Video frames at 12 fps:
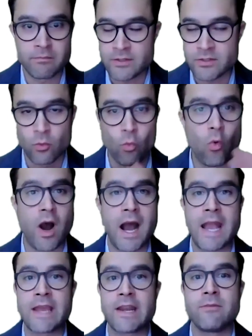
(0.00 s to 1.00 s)
It's a
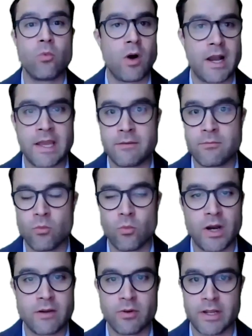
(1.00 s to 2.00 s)
wide
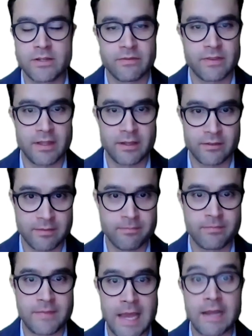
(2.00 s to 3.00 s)
range of things
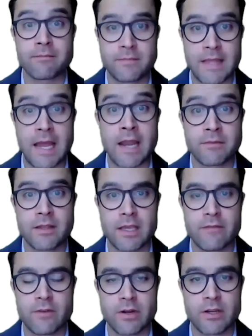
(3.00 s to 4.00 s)
that can
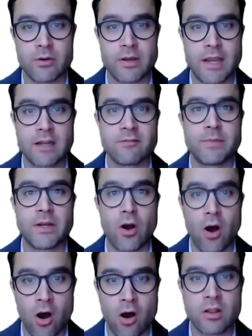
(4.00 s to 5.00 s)
get very creative, but
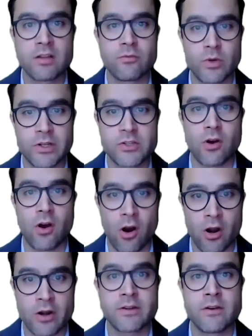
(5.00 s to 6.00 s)
all of which
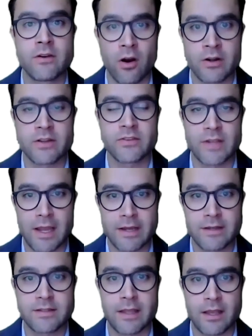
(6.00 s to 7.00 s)
are
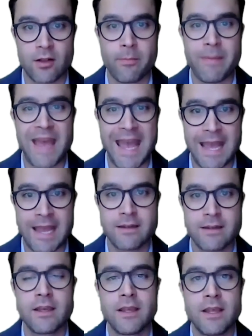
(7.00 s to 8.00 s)
designed to help
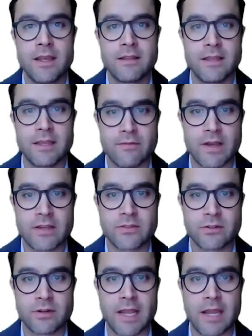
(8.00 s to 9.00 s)
pad the
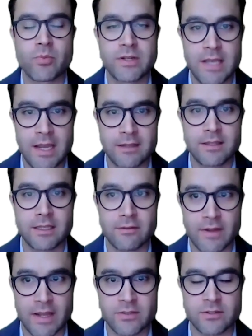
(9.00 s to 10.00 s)
investor and protect the
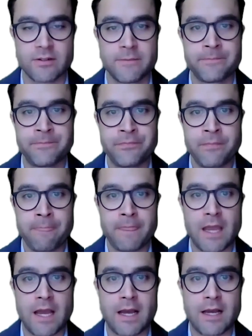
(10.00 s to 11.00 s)
investor,
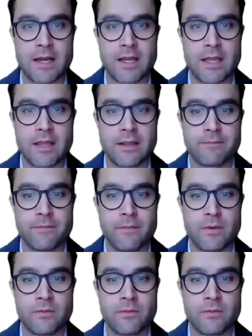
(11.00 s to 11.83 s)
and